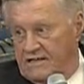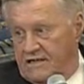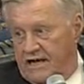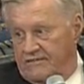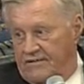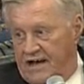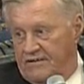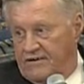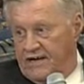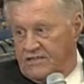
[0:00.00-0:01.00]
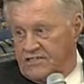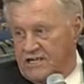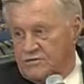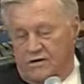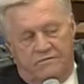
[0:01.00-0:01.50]
95,
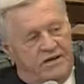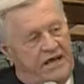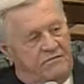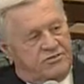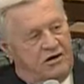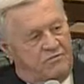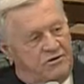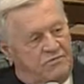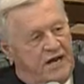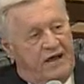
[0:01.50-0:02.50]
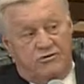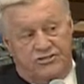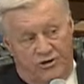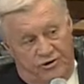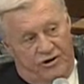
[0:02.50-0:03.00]
96, when he became chairman, but I was
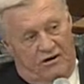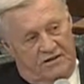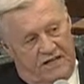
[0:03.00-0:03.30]
junior.